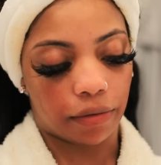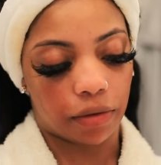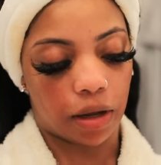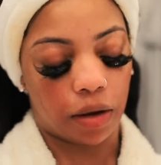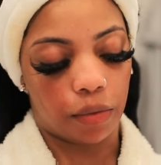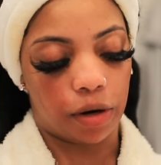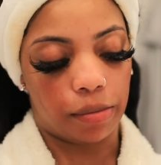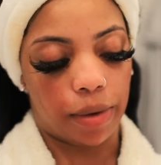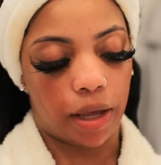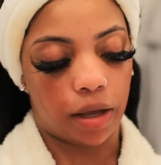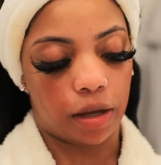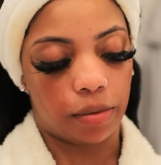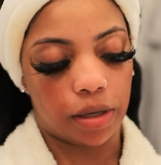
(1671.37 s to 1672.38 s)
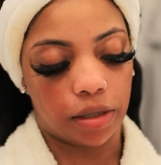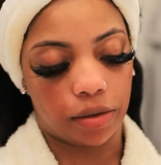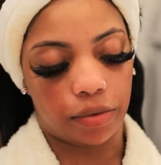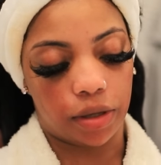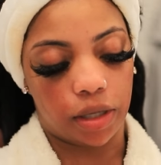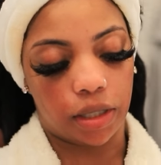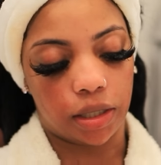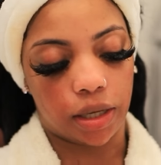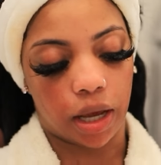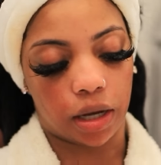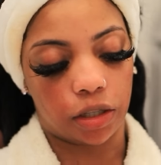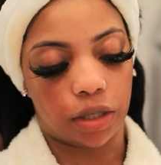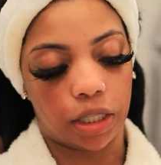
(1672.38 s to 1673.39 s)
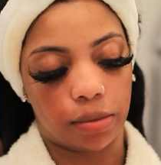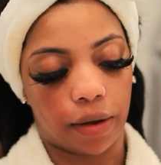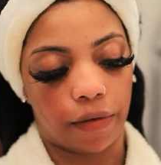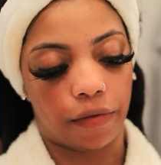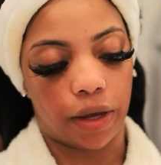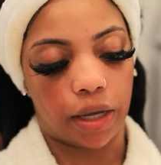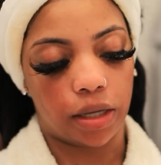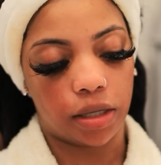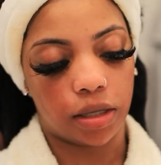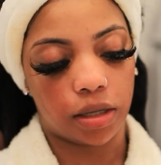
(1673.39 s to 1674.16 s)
after I wear makeup because it really just hydrates my face.